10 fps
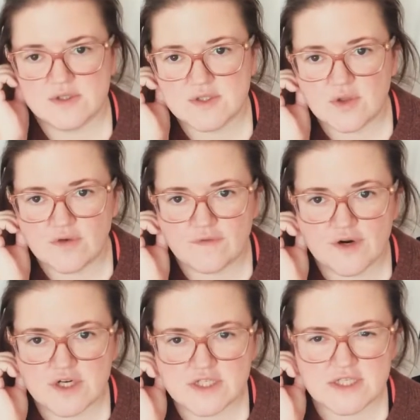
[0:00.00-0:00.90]
So the
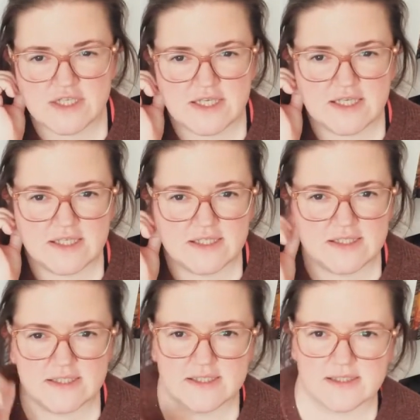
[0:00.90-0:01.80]
first
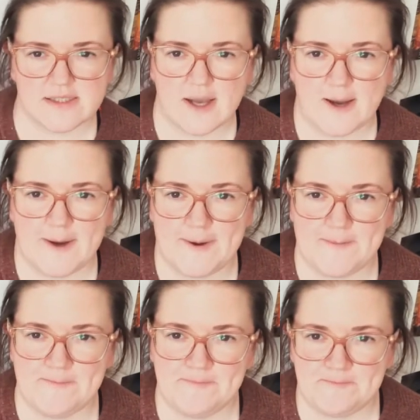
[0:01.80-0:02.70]
is
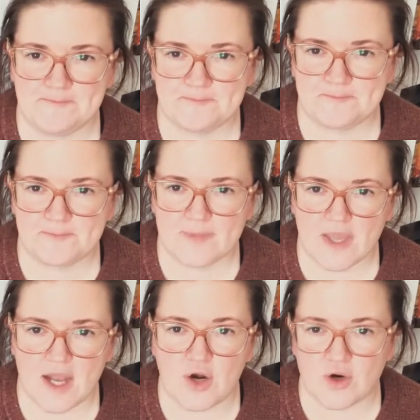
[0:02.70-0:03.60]
an
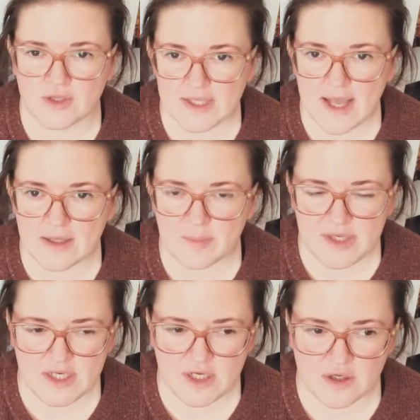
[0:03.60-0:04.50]
early
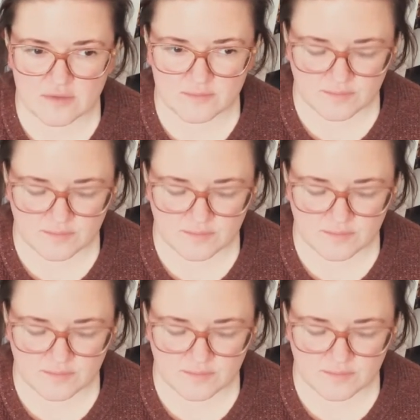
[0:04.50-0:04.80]
jalapeno.